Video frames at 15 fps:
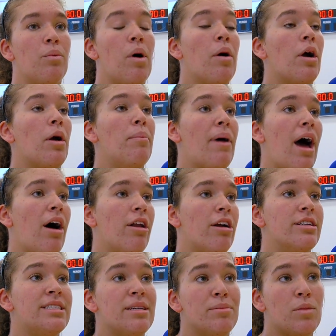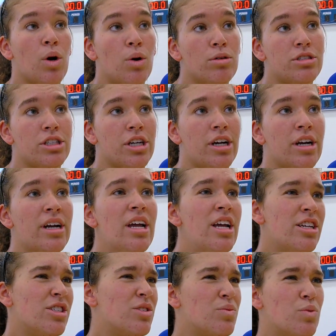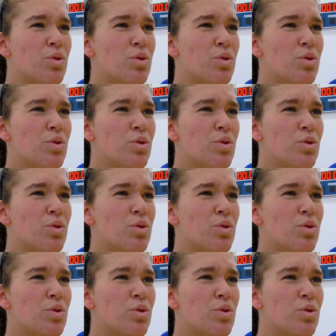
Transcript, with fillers: what our about, our team culture, just